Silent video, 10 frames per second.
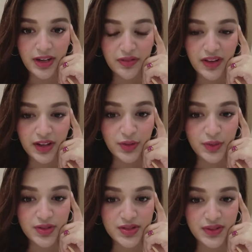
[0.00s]
My fan
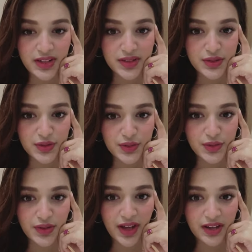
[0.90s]
coolest Vinay is a
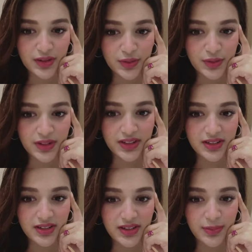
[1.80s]
true fan, you know,
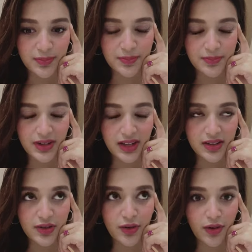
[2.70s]
he really
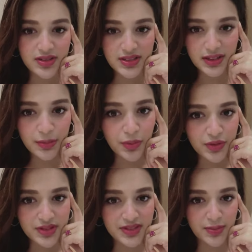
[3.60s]
like constantly
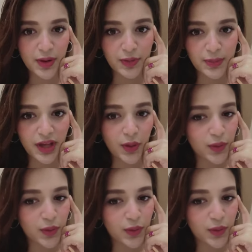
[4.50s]
posts about me.